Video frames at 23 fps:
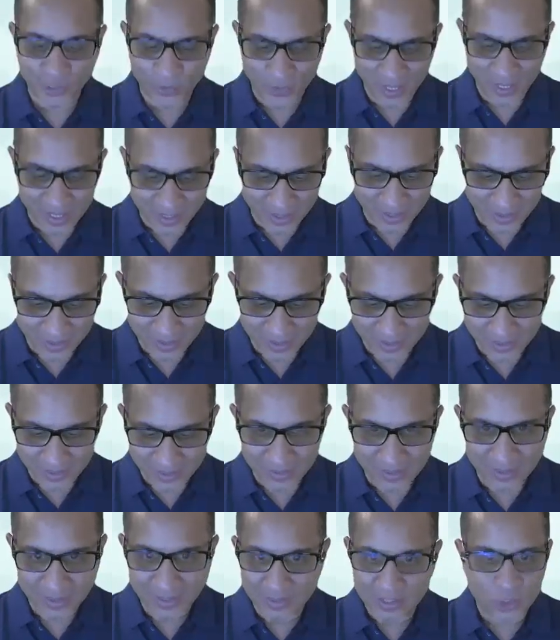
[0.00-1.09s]
Thank you, Anna.
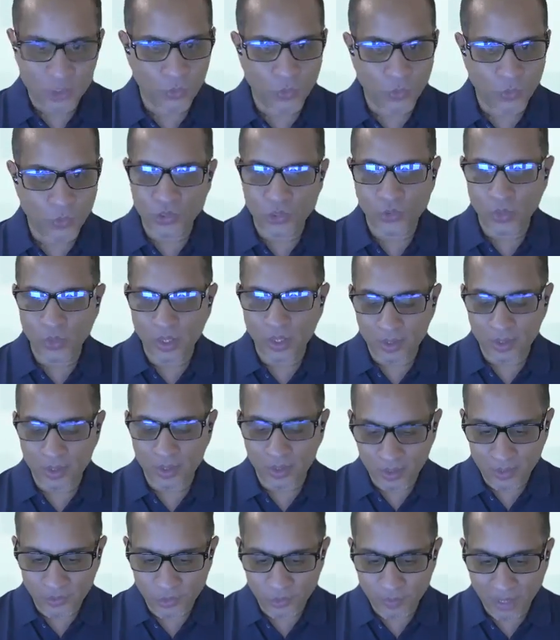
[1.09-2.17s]
And just want to
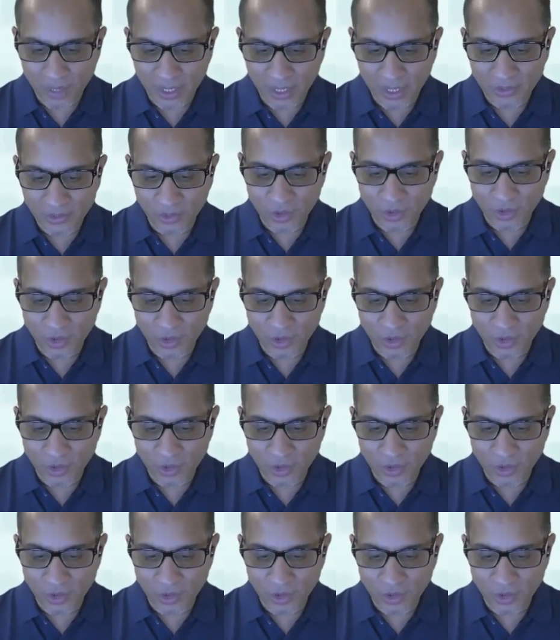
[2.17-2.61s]
remind